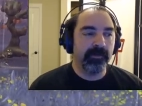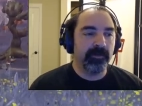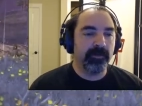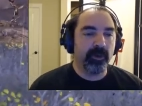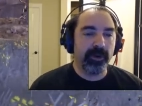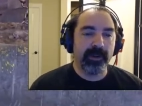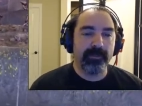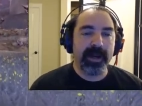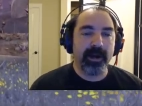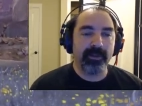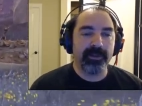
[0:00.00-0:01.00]
for the
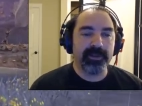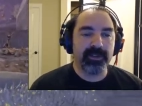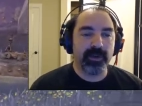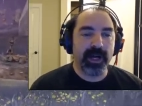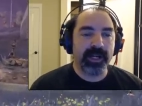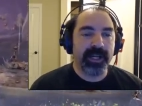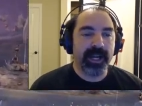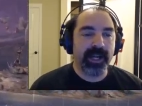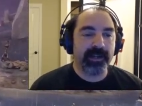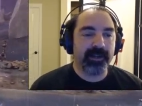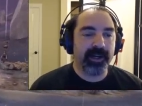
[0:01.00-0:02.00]
mouth. So I
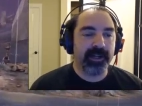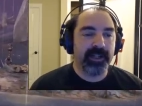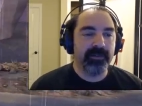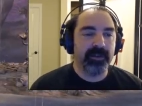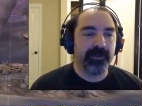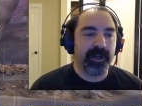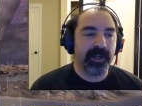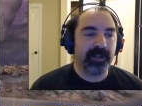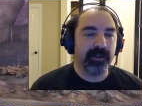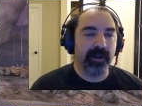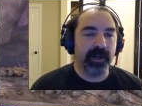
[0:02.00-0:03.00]
can't, even if I
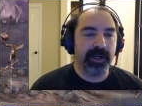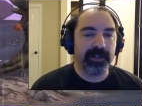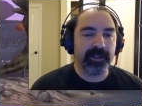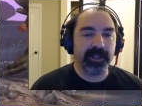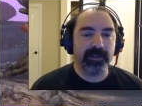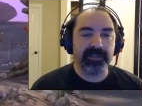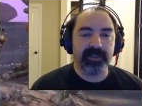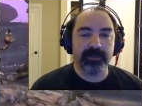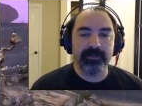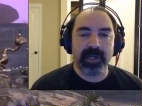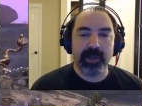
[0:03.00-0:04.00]
hunt and kill
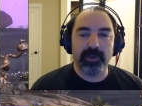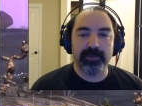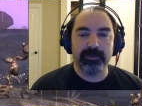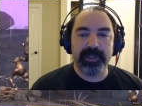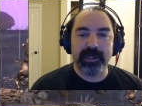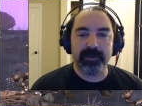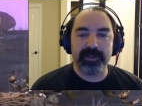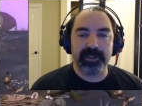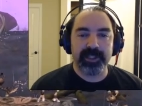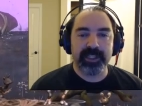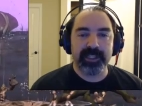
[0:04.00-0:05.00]
something, I wouldn't be able
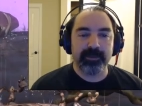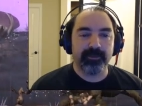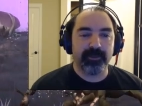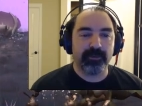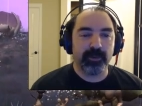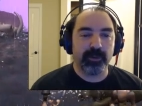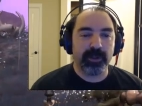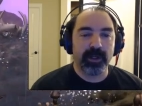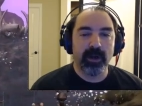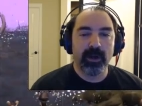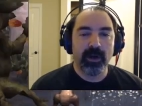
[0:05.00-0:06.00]
to eat them for food.
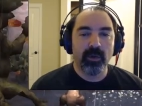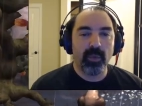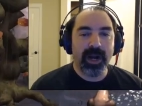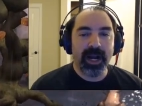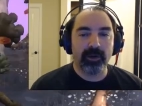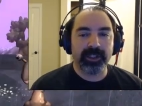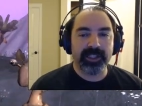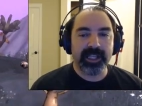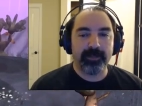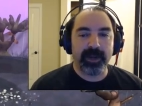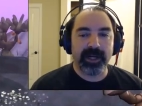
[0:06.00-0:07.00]
Wow, look at
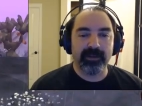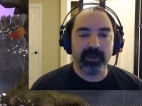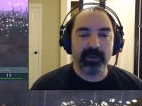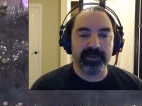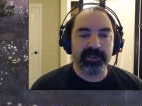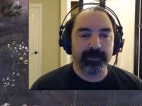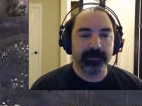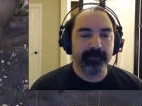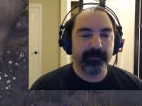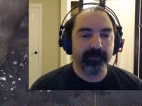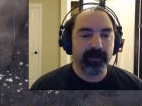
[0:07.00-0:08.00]
that pile of bones.
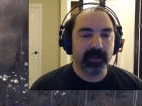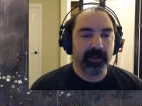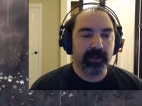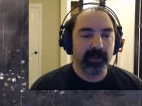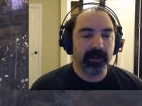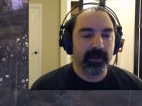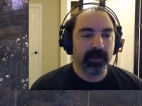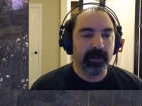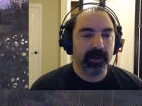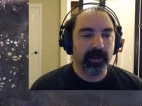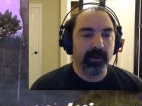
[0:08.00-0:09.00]

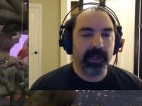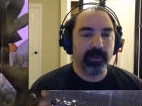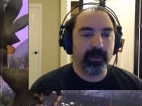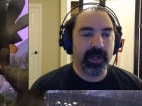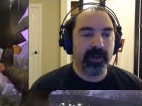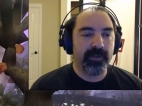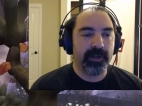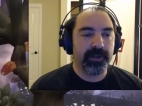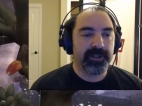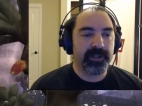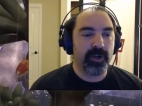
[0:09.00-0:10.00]
Okay, what we have here
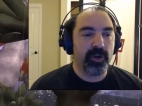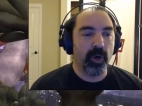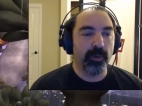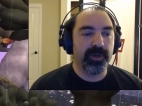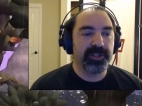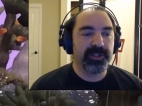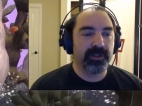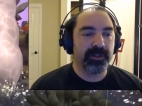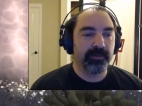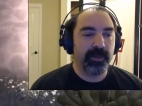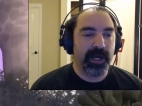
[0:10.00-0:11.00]
is an enormous
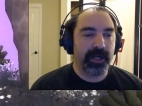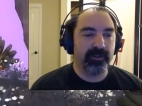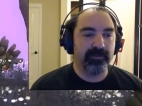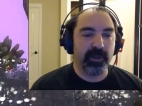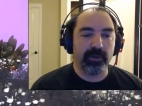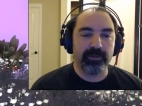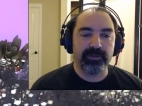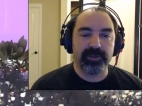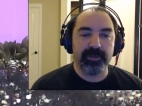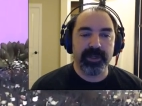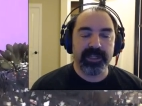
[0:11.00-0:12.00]
pile of bones,
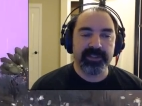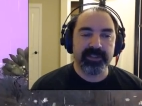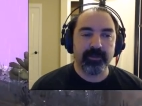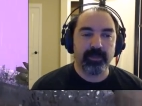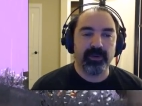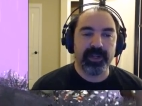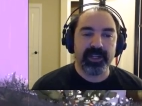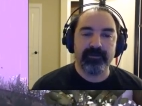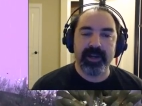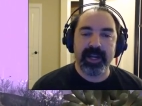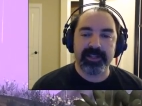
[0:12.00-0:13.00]
which means this is a pretty
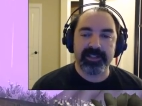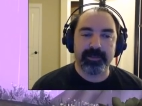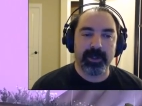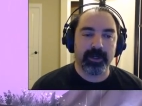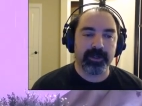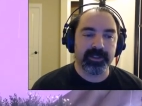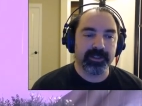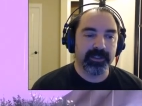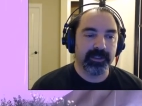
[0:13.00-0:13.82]
advanced part.